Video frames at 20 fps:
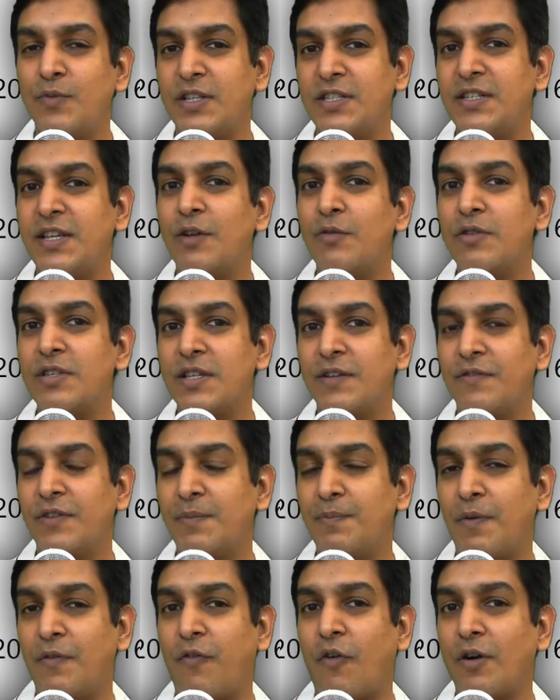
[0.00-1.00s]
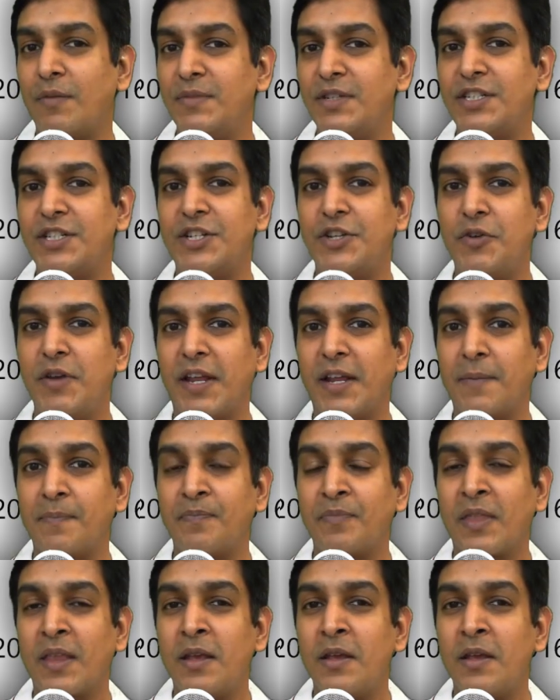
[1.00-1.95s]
with SQL Server performance tuning.